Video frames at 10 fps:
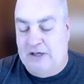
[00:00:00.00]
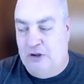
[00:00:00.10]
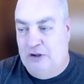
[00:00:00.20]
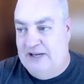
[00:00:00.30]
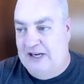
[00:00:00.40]

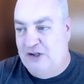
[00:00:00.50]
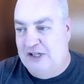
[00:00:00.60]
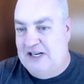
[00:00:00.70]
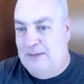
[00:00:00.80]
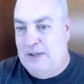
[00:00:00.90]
sure it's
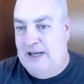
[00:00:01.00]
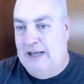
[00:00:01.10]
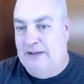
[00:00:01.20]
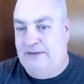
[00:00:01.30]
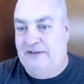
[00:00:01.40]

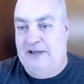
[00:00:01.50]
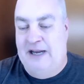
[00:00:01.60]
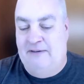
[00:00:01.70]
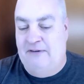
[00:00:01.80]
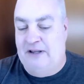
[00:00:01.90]
HTTPS, get
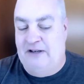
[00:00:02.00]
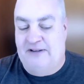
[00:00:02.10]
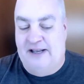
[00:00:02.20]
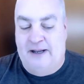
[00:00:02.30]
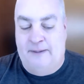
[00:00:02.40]
everything
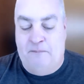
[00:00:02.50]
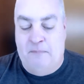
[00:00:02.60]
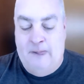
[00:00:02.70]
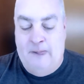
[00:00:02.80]
set up,